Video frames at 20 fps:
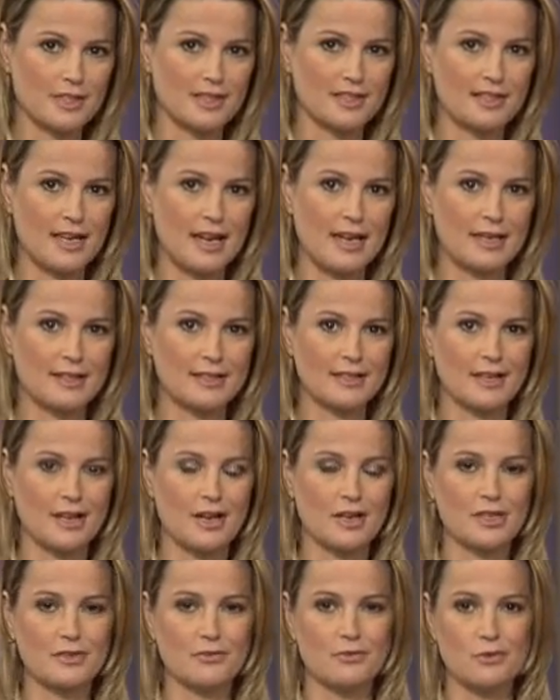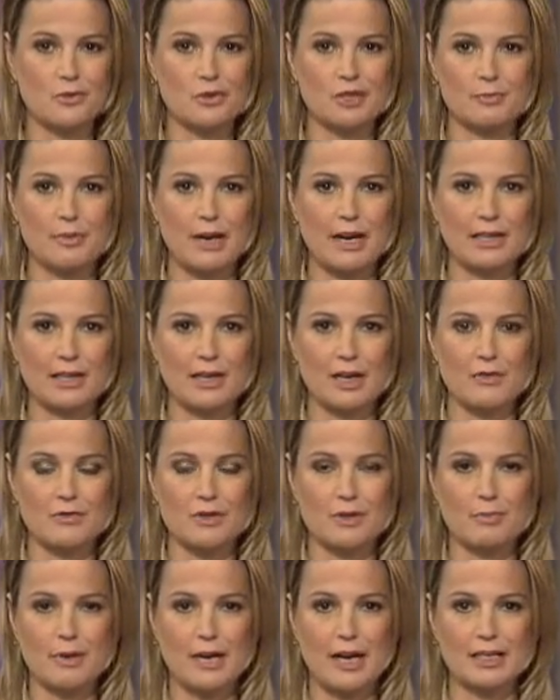the stakes in her divorce battle
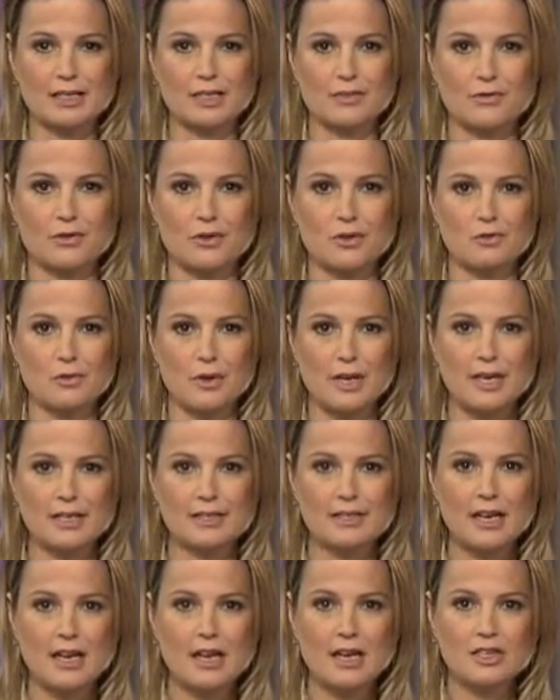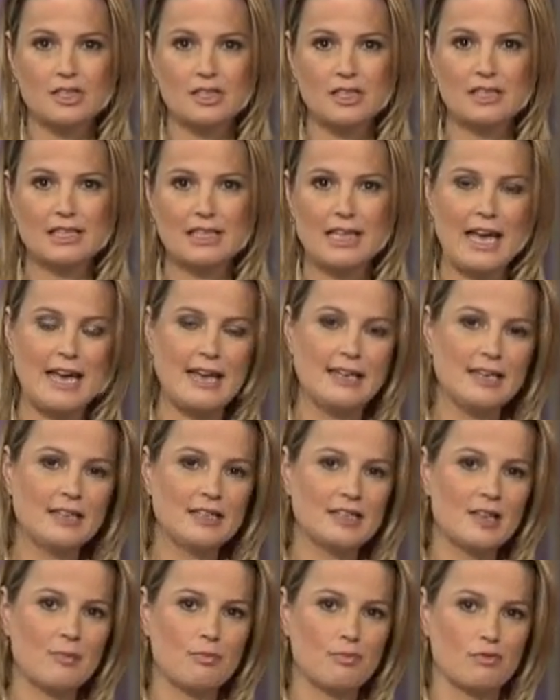over the past few weeks. She's laid
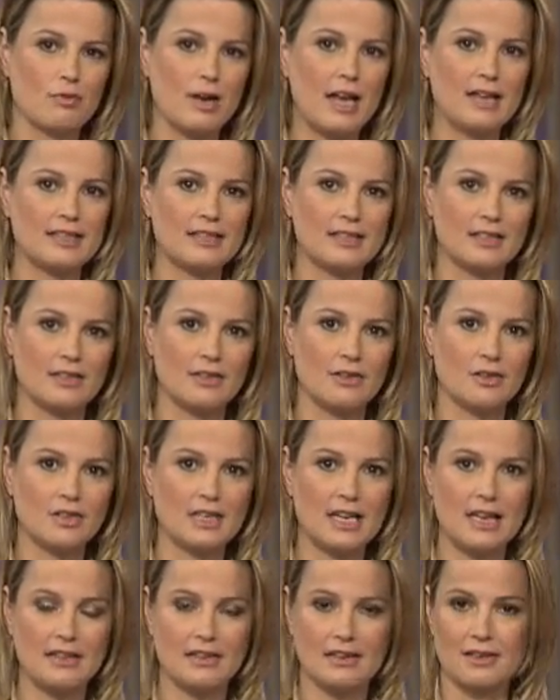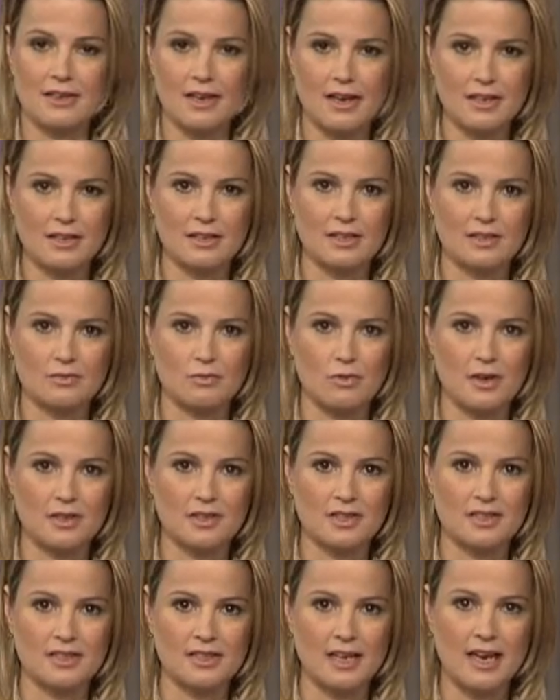into the press and not had the kindest
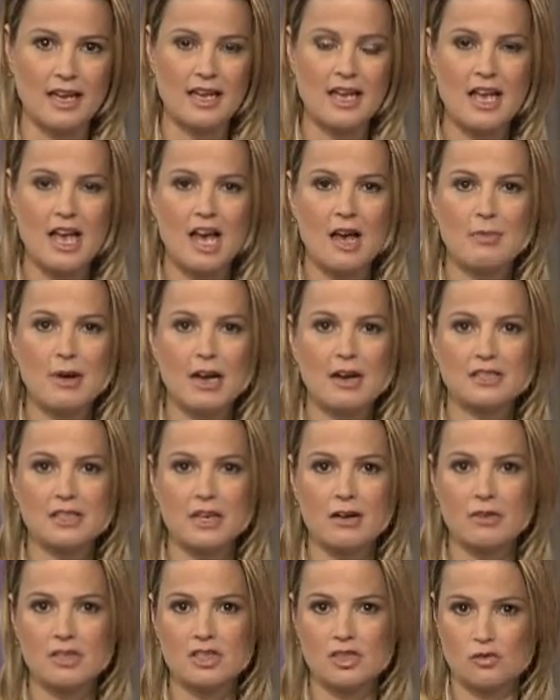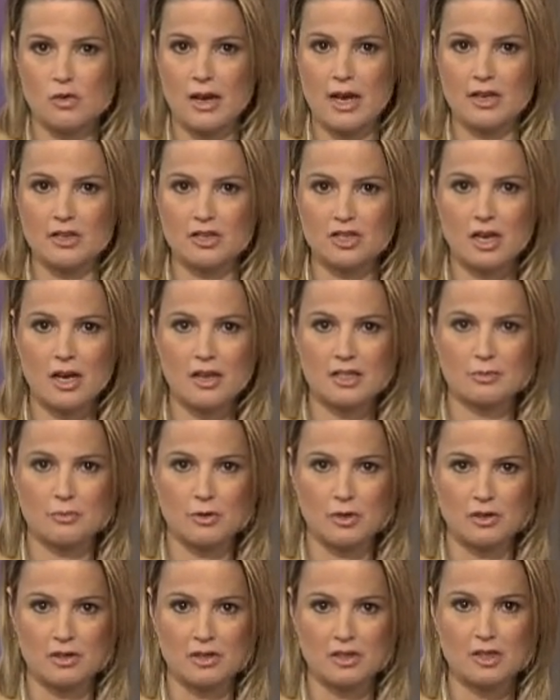words to say about her estranged
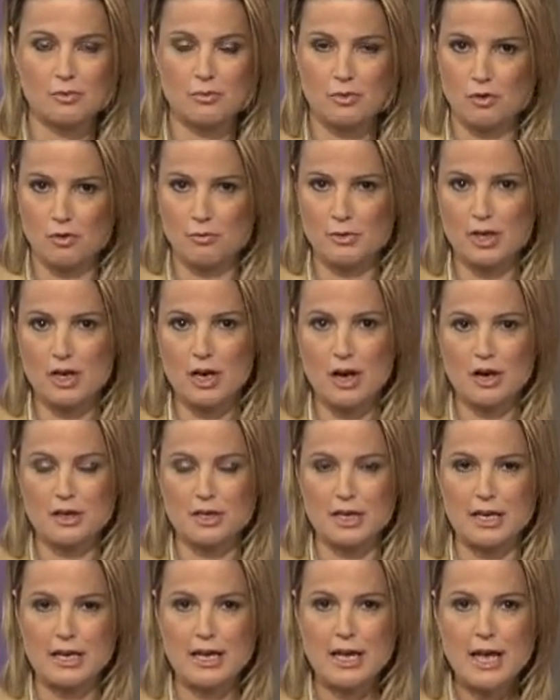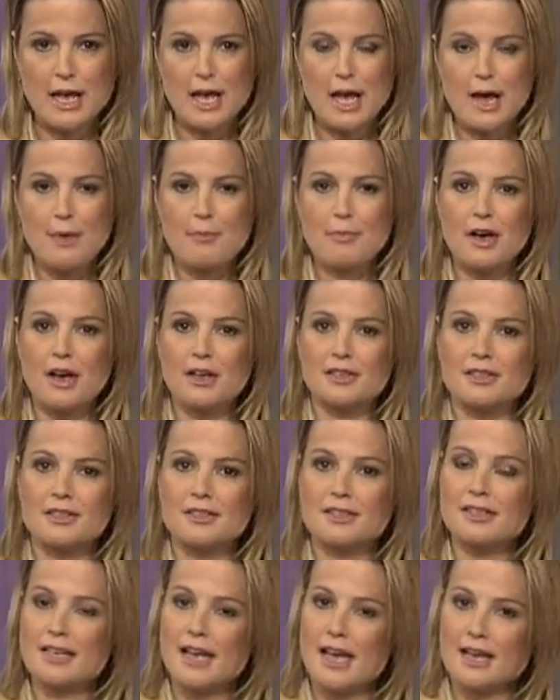husband, Sir Paul McCartney. But
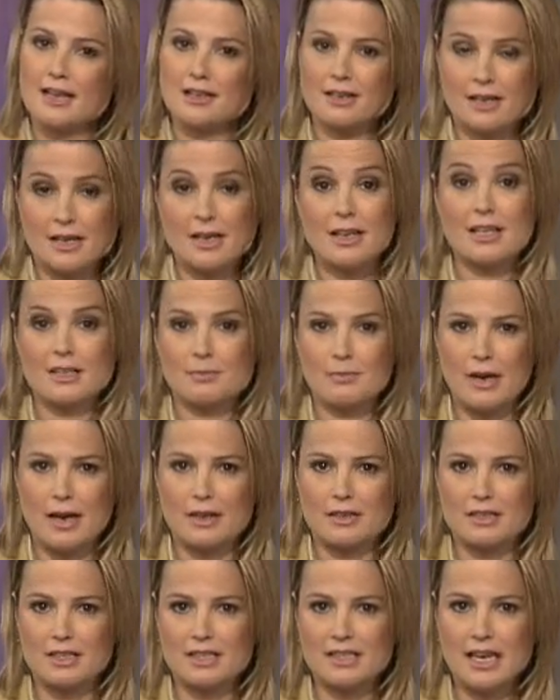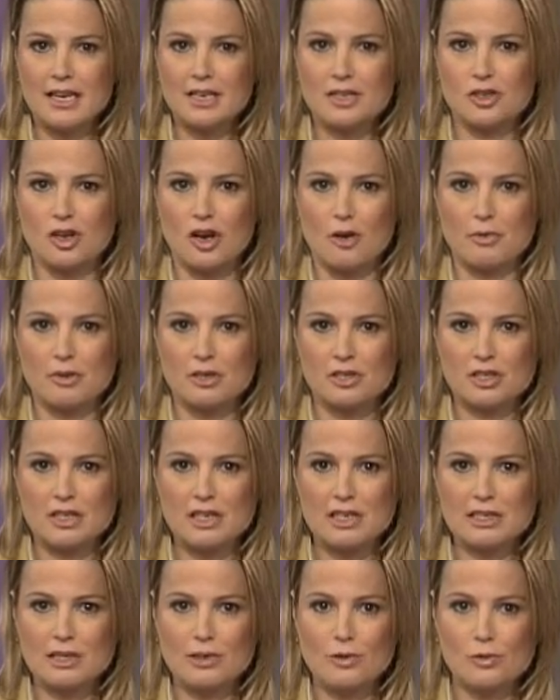today, it's back to the day job.
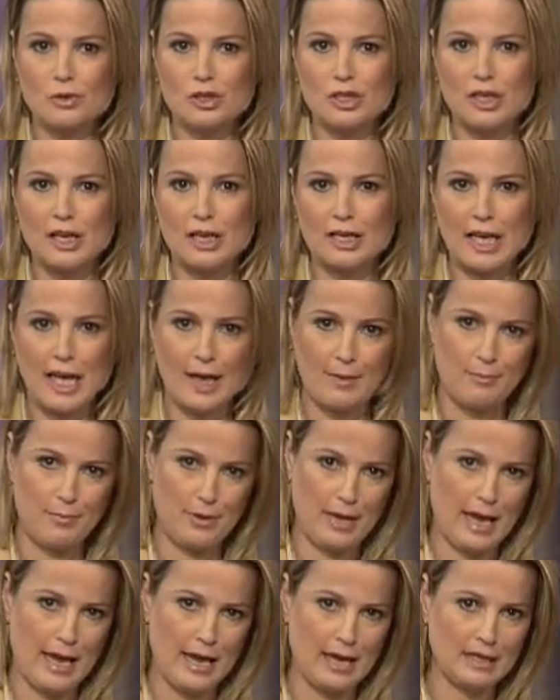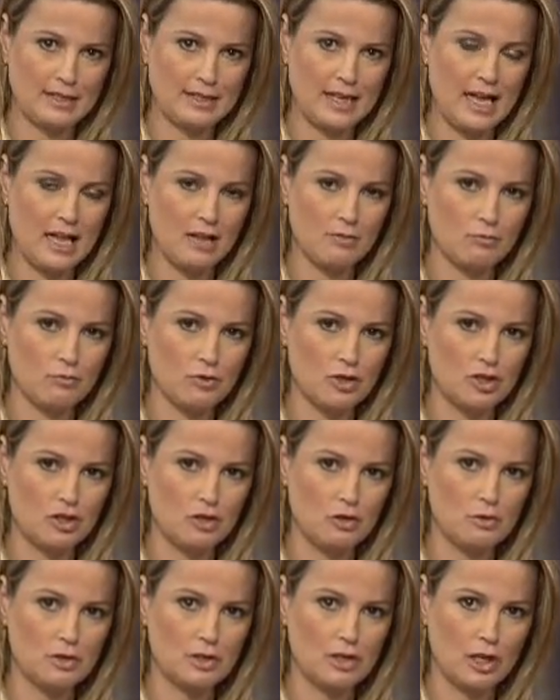She's launching a campaign to help
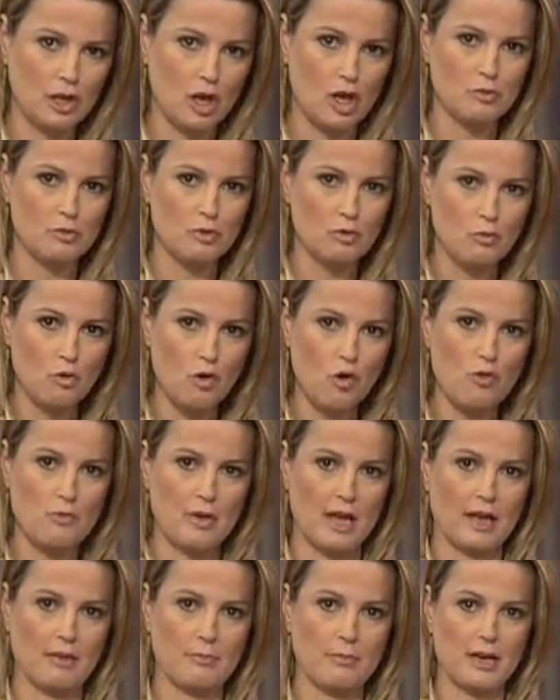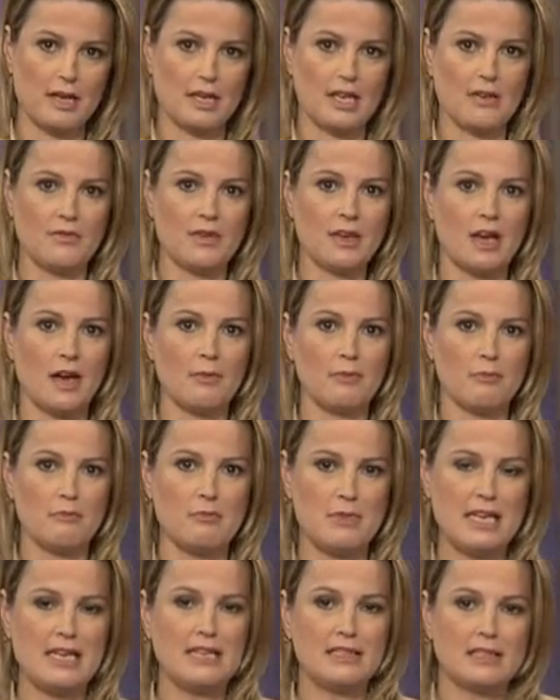reduce global warming by giving up
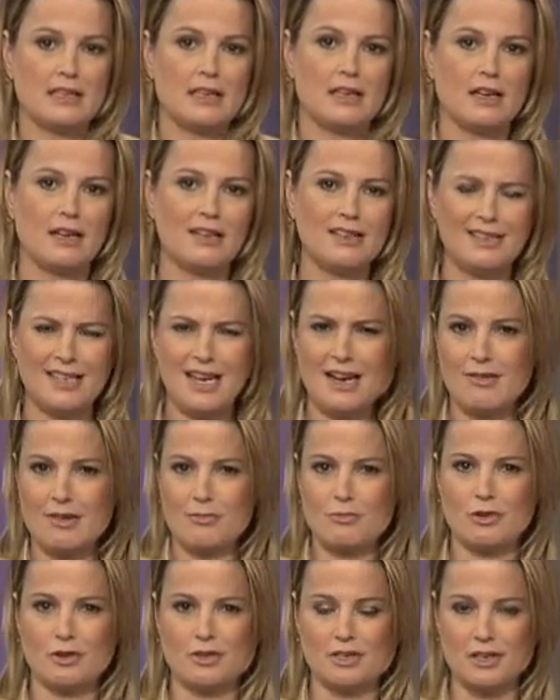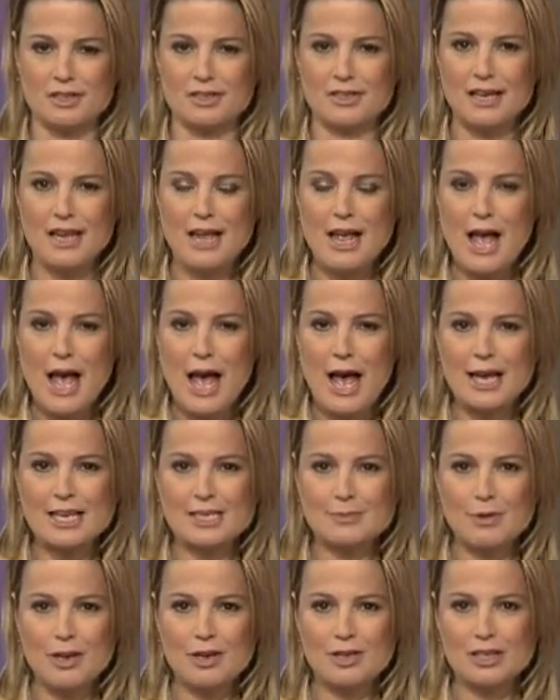meat and dairy products. I
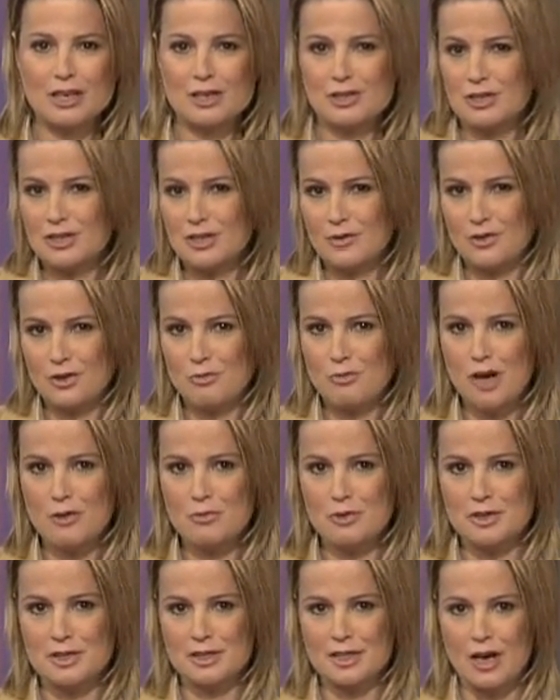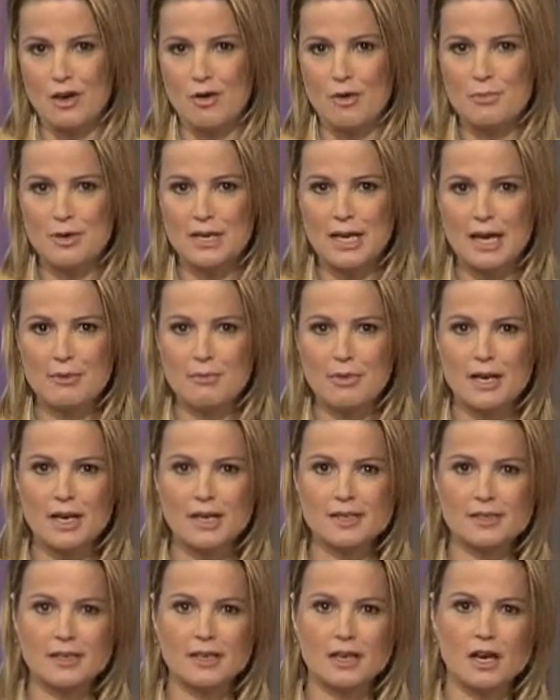spoke to her just a few moments ago and began by
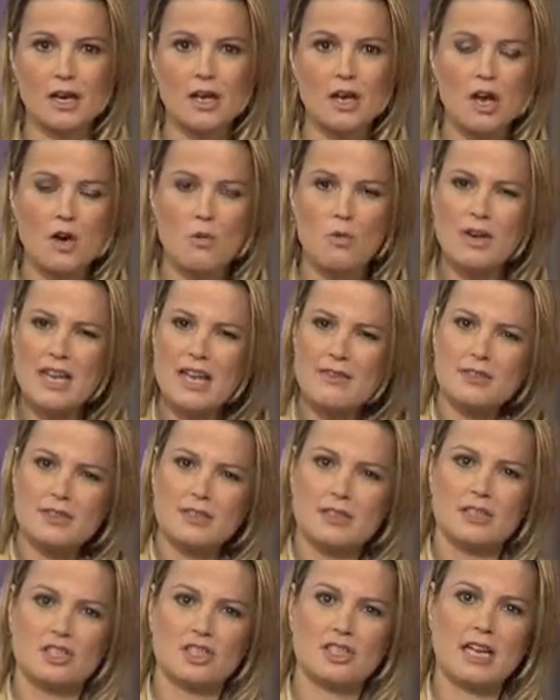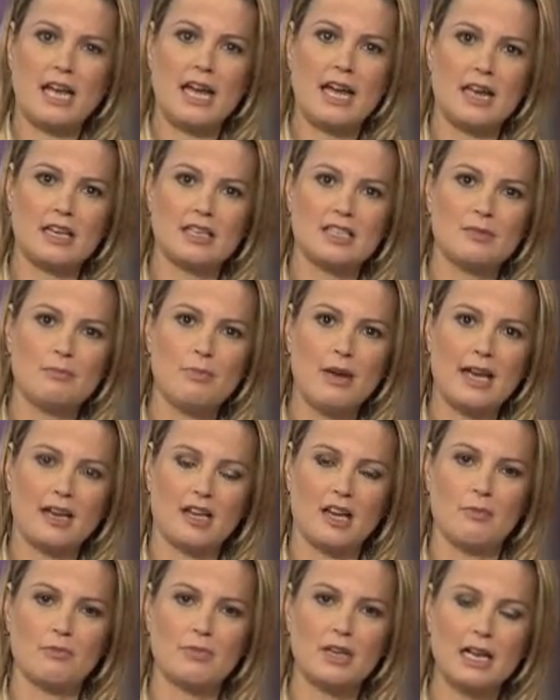asking her what evidence she had to
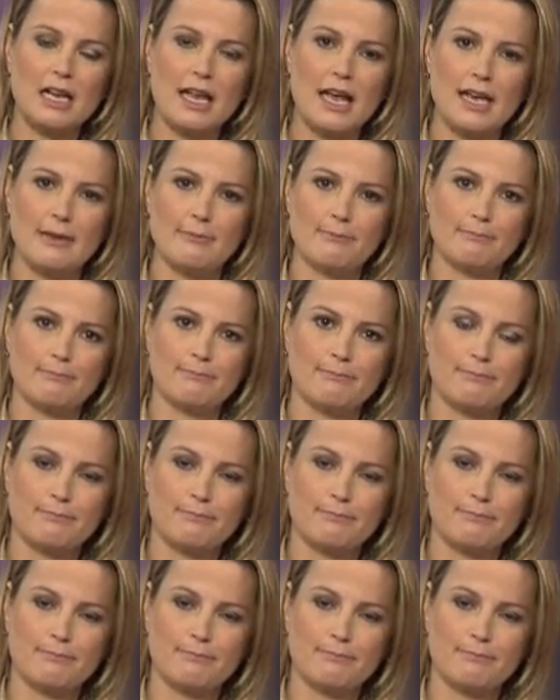back up the claim.